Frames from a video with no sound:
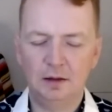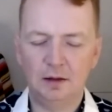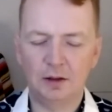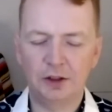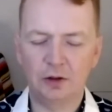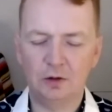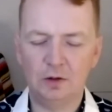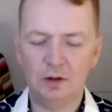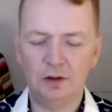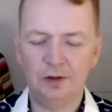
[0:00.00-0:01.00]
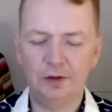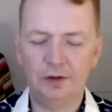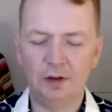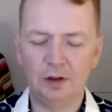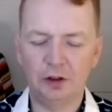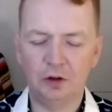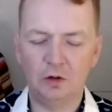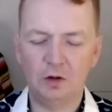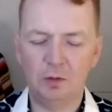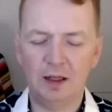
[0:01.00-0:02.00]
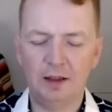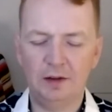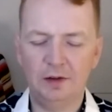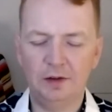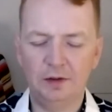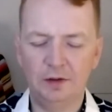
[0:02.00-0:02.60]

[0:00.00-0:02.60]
our shoulders, our shoulder blades.